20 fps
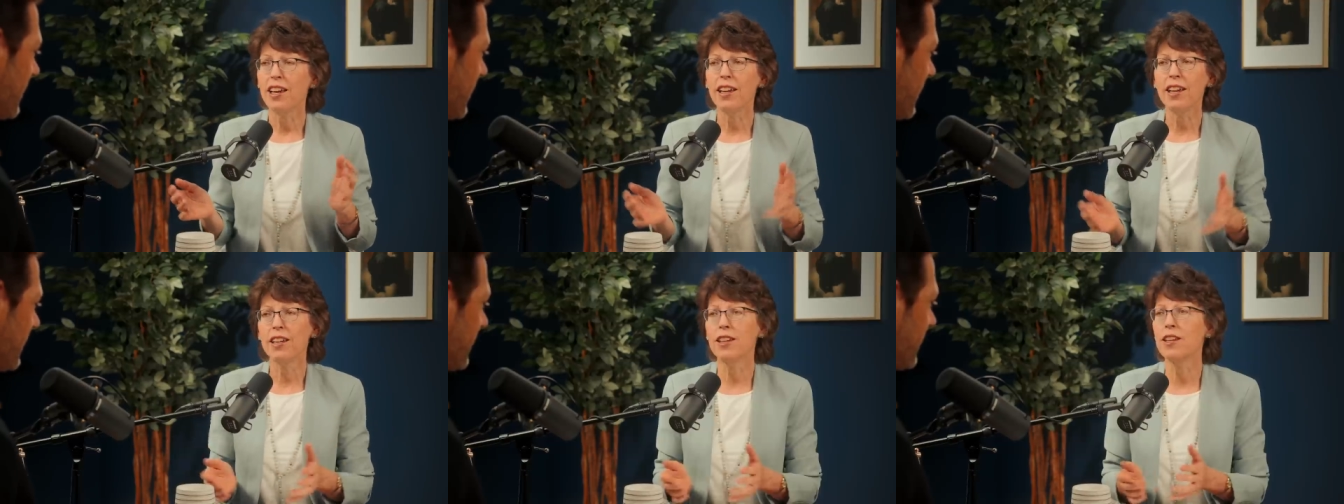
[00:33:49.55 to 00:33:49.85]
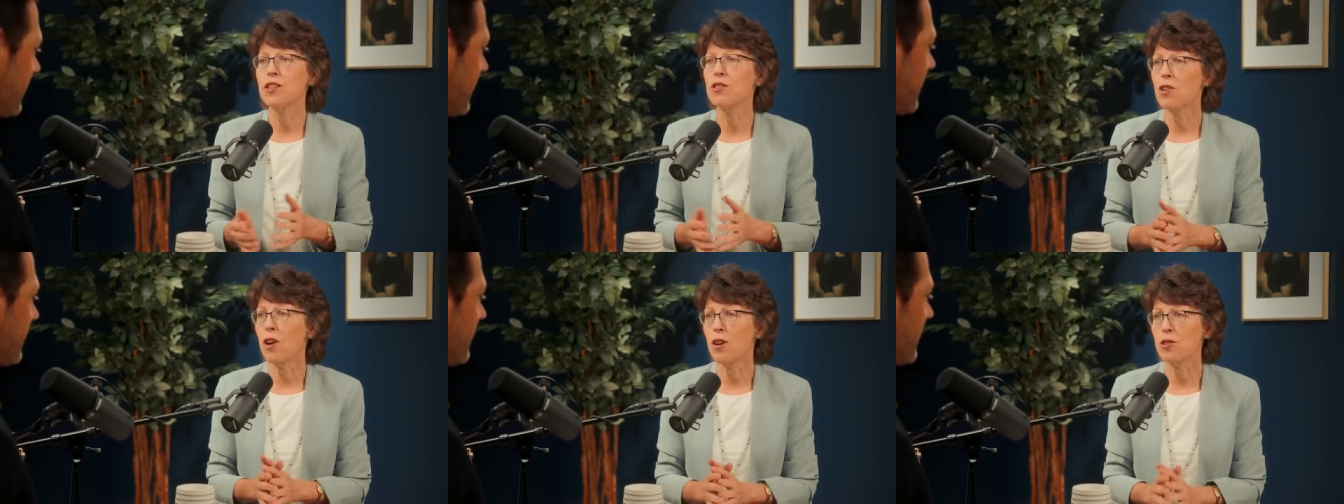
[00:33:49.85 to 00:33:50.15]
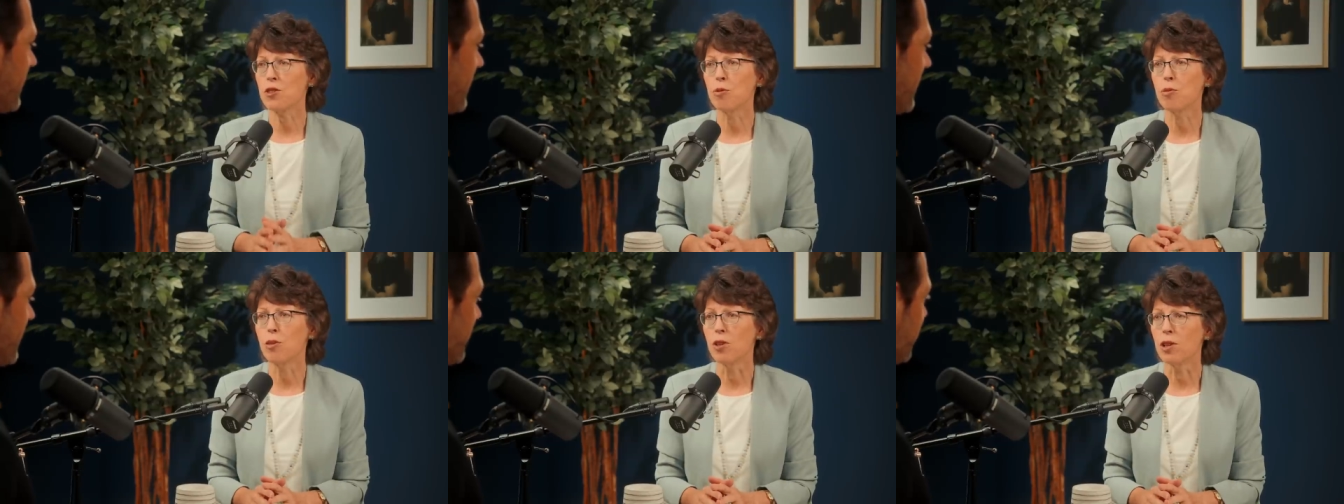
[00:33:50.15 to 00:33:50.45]

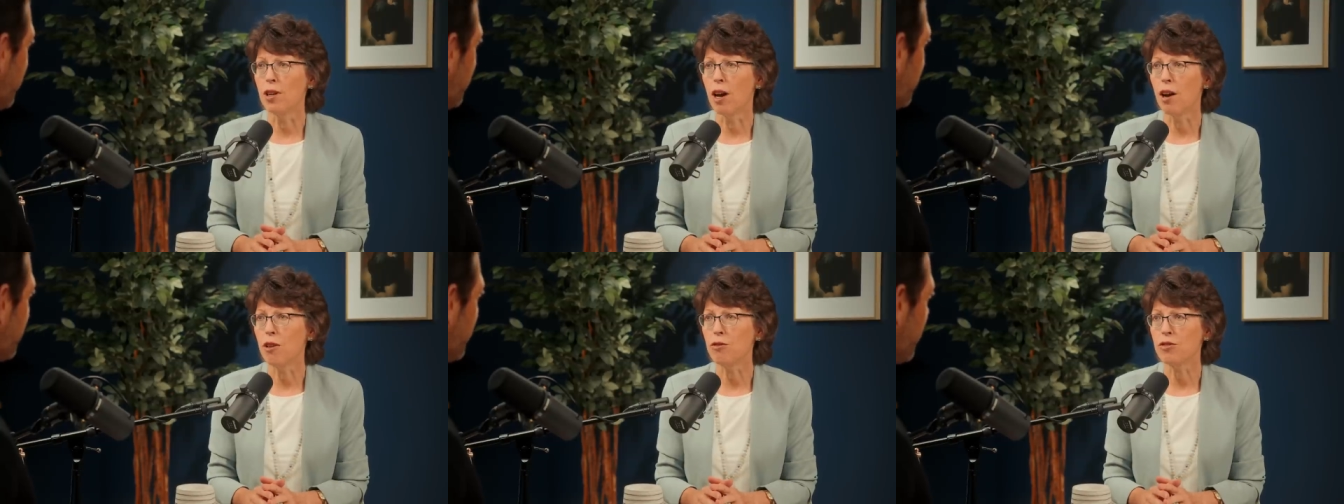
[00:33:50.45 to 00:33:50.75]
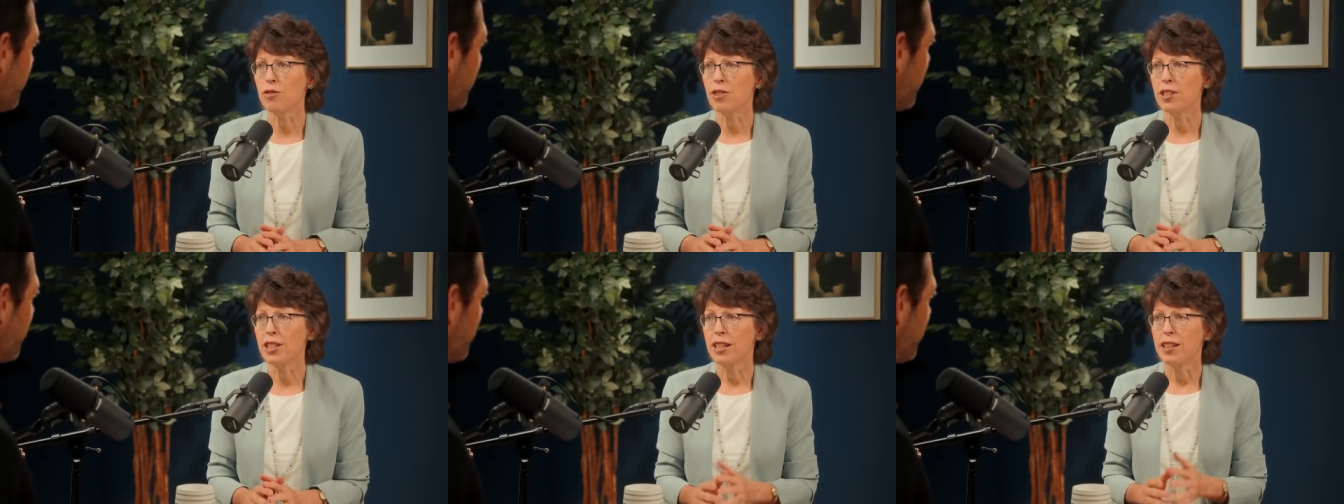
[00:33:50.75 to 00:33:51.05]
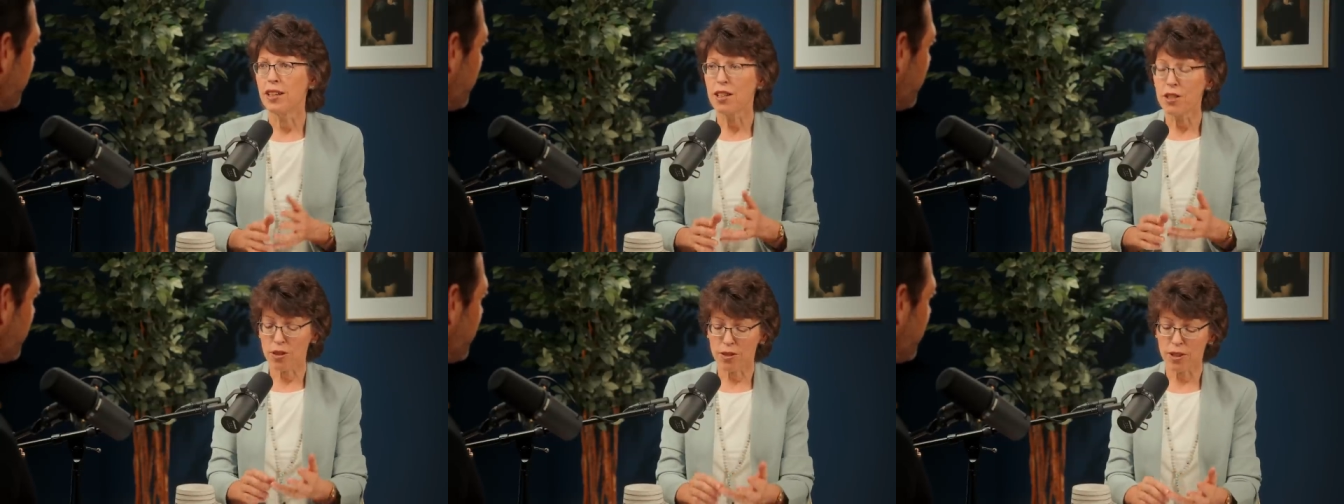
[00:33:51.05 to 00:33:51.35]
inexhaustible love.
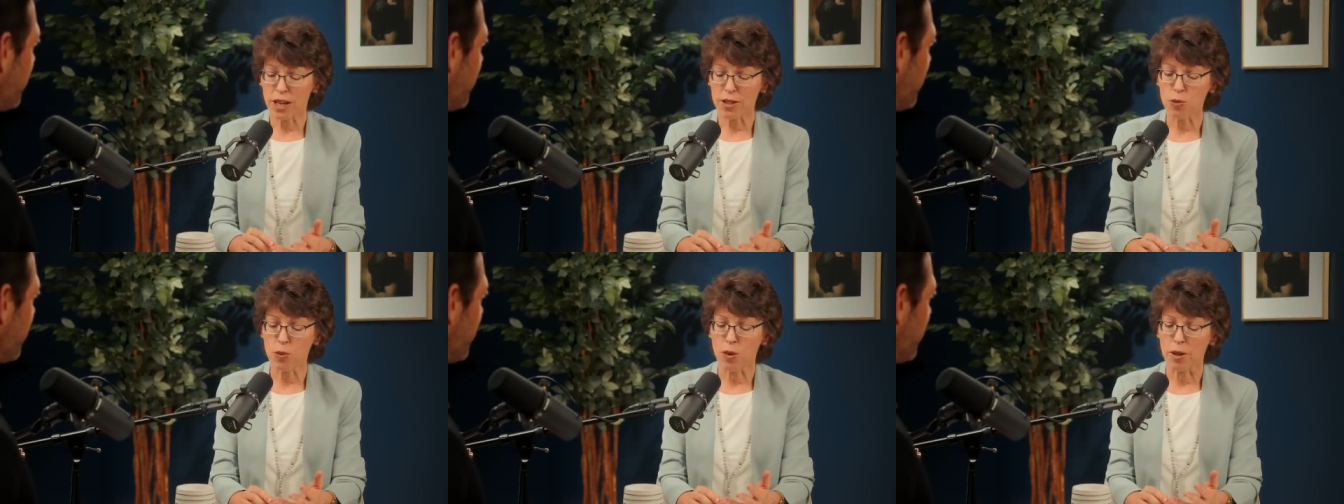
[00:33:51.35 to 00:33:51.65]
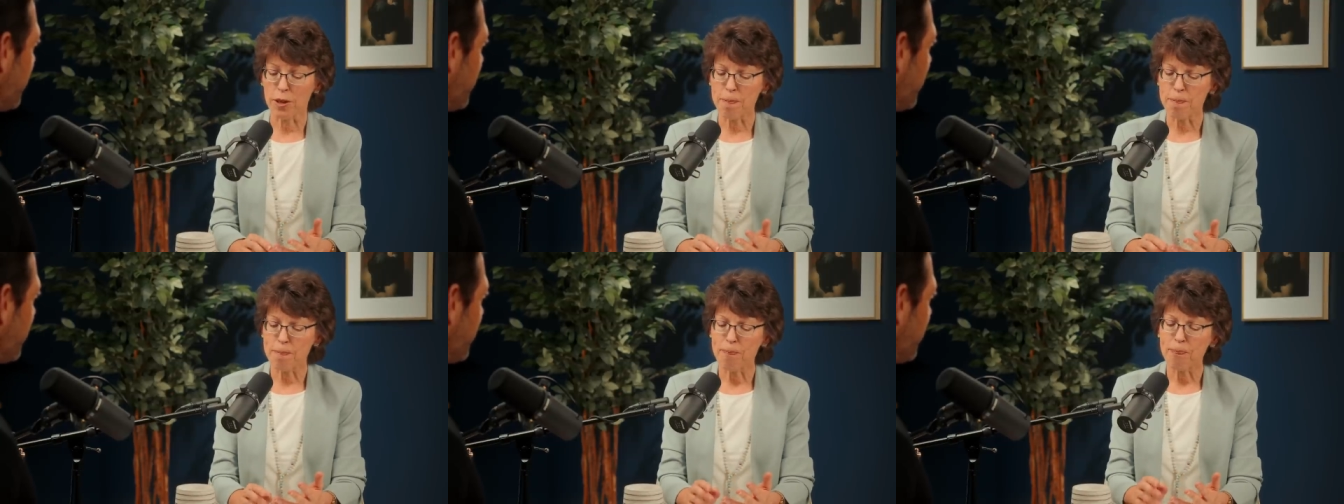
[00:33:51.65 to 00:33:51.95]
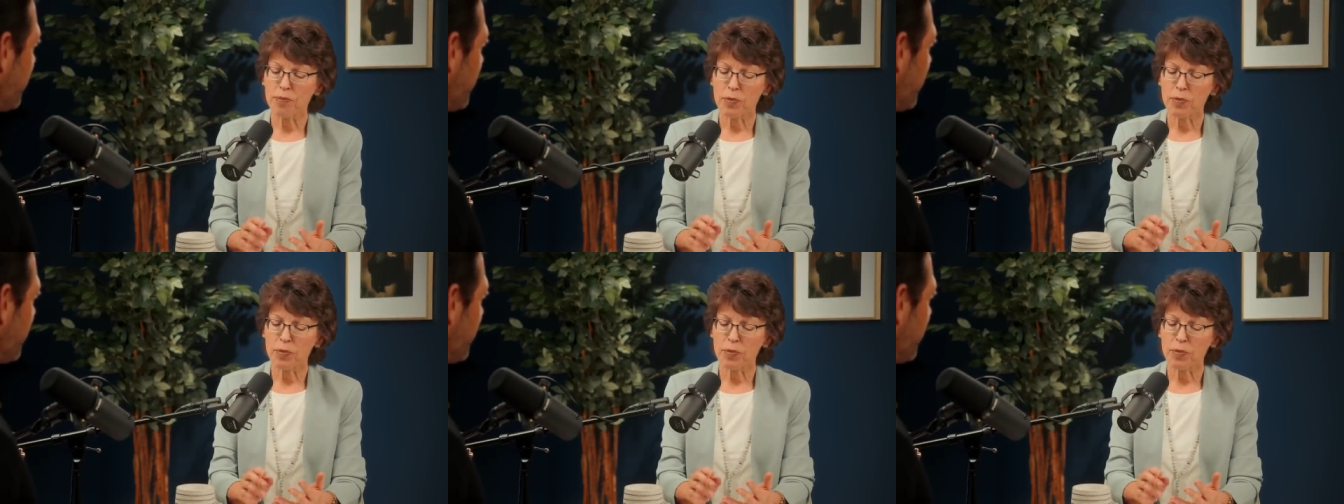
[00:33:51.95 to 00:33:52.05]
So that's one.